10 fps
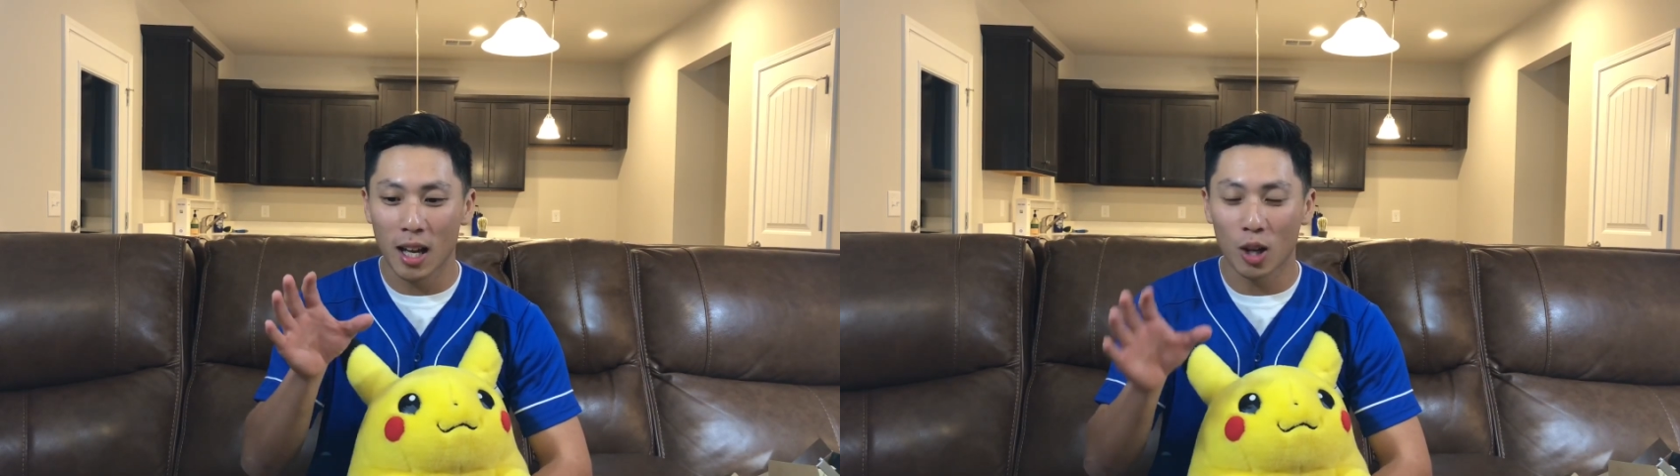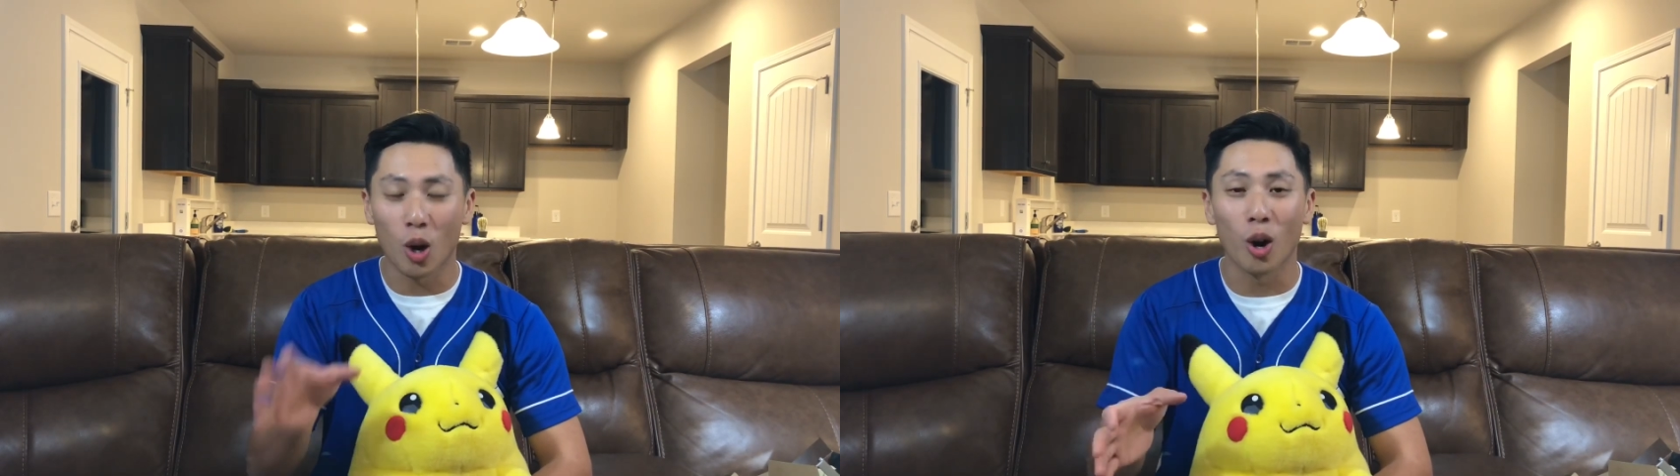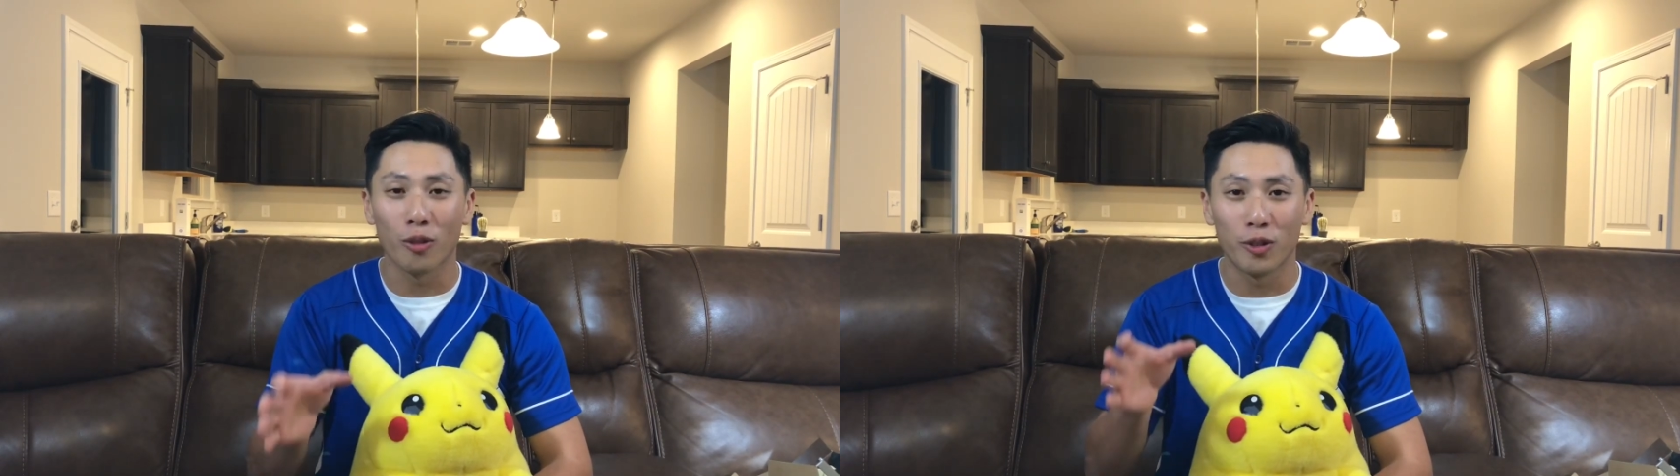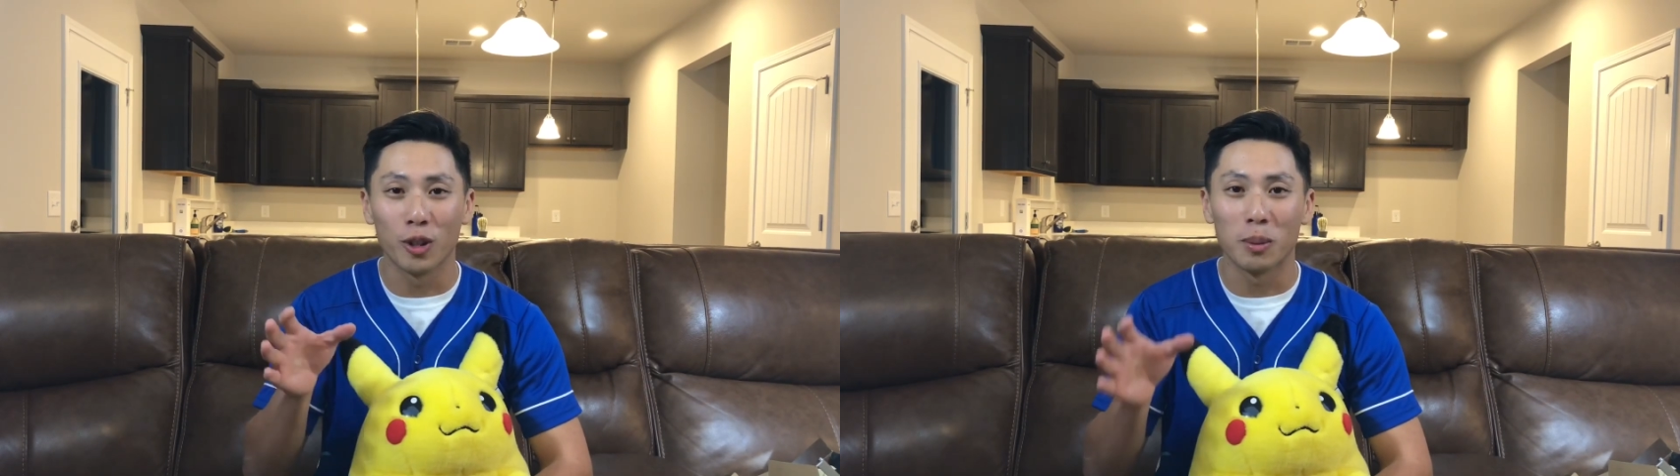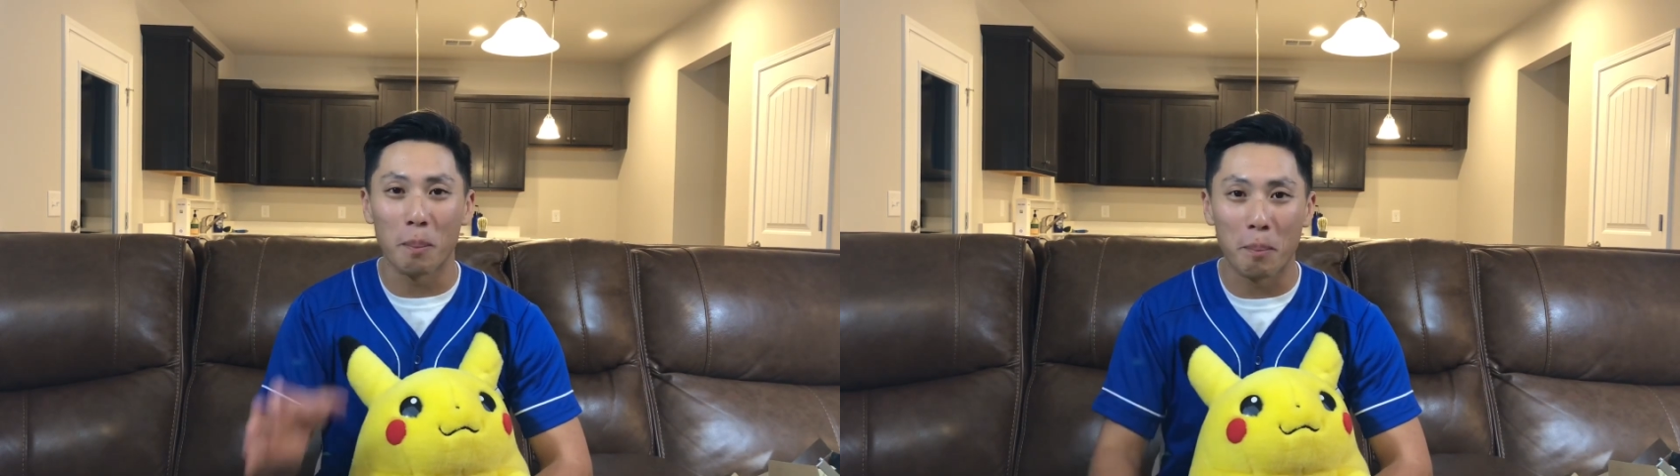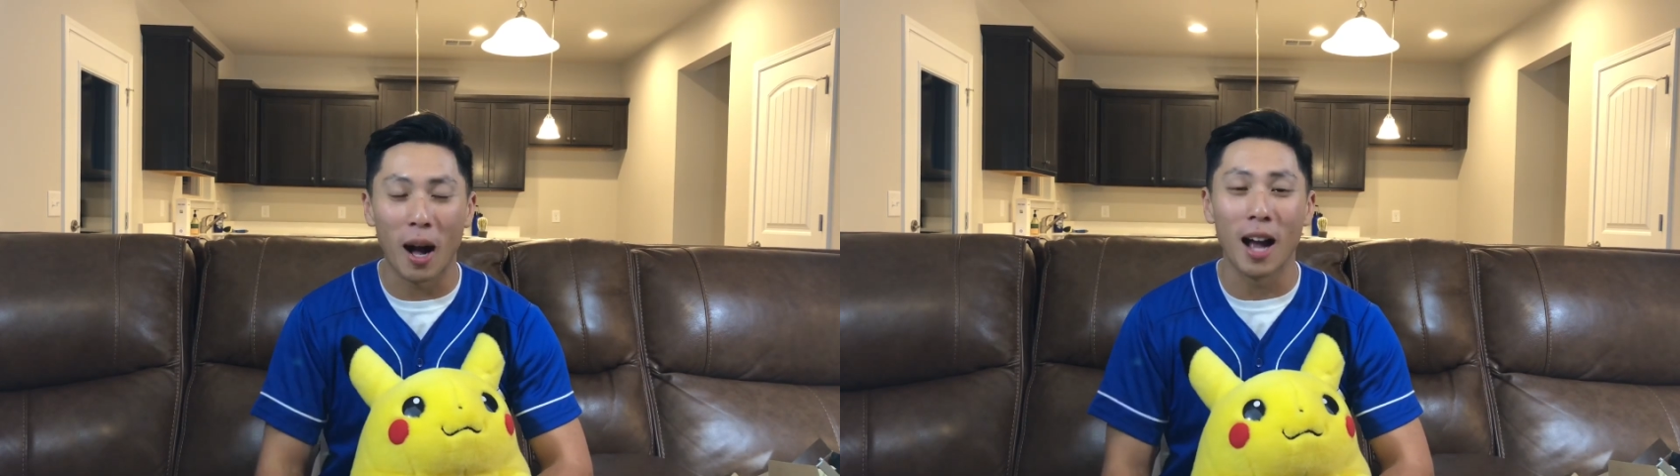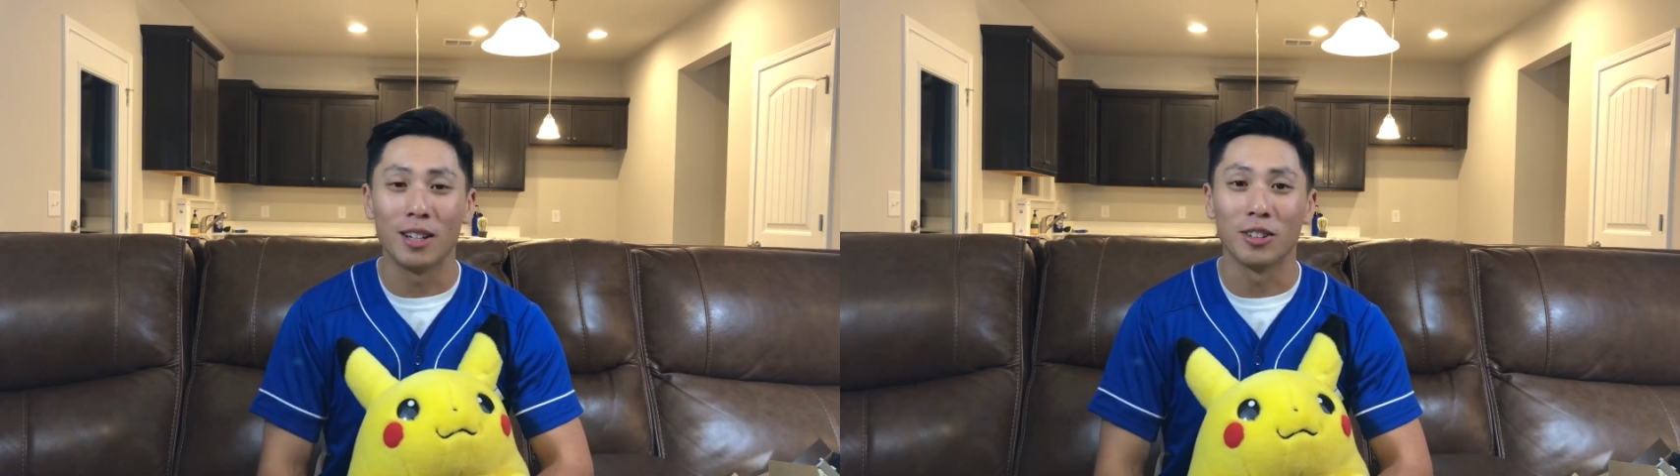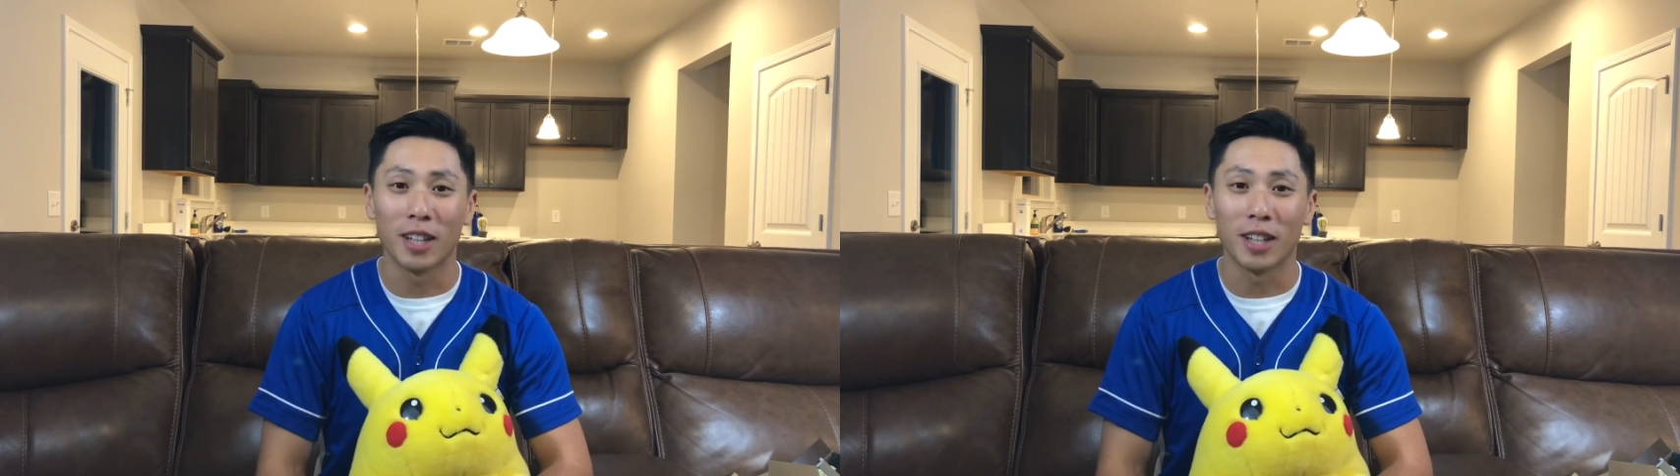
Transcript: Garfield binder